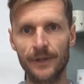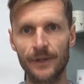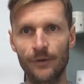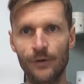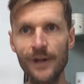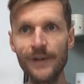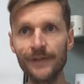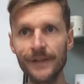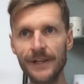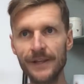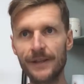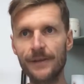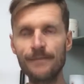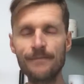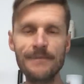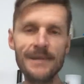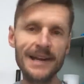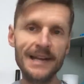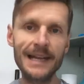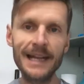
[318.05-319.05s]
Or even the
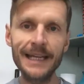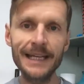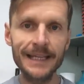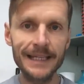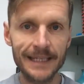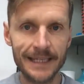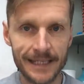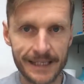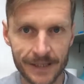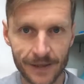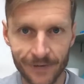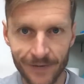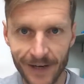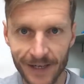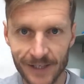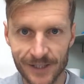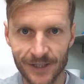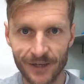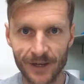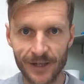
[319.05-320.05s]
malaise of
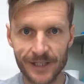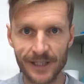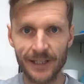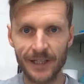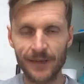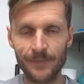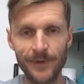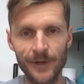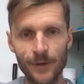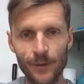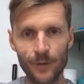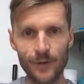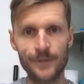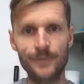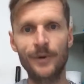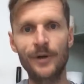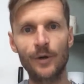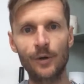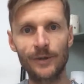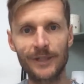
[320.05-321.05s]
anxiety that can be
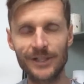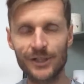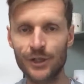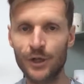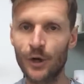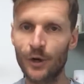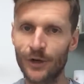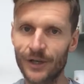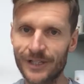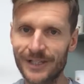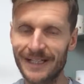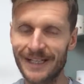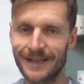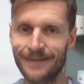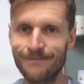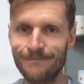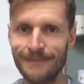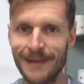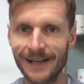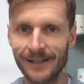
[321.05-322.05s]
caused by all the
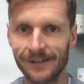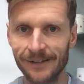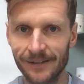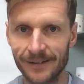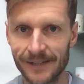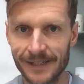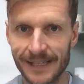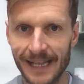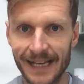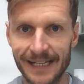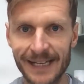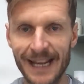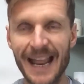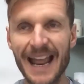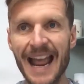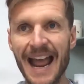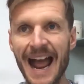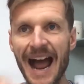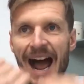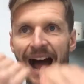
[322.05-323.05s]
toxic metals, that
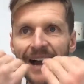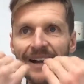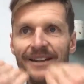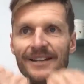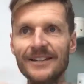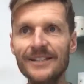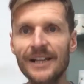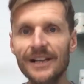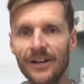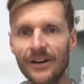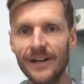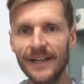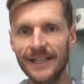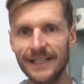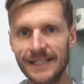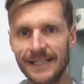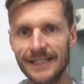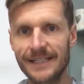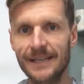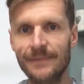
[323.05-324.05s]

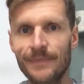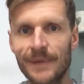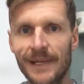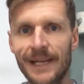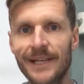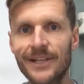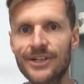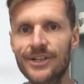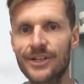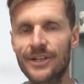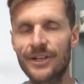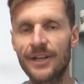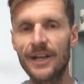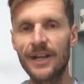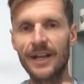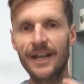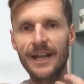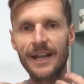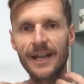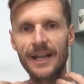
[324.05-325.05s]
underlying stimulation
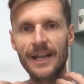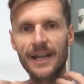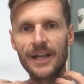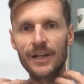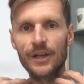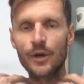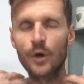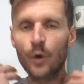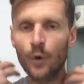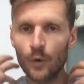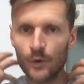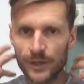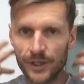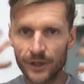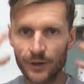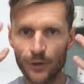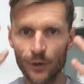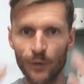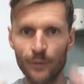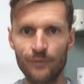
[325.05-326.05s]

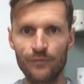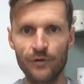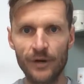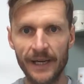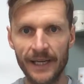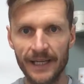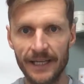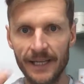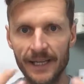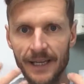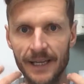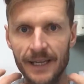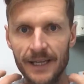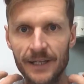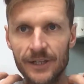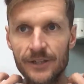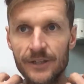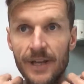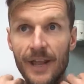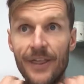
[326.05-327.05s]
causing your brain
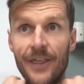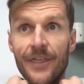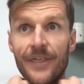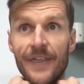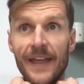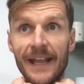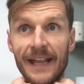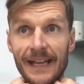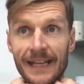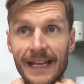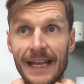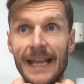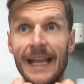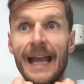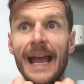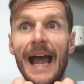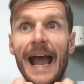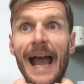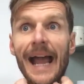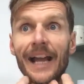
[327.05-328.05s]
to think
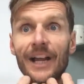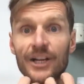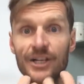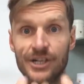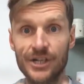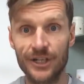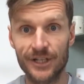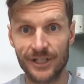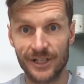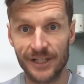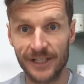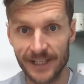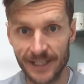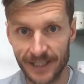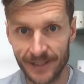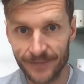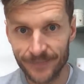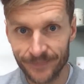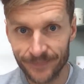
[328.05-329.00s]
anxiously.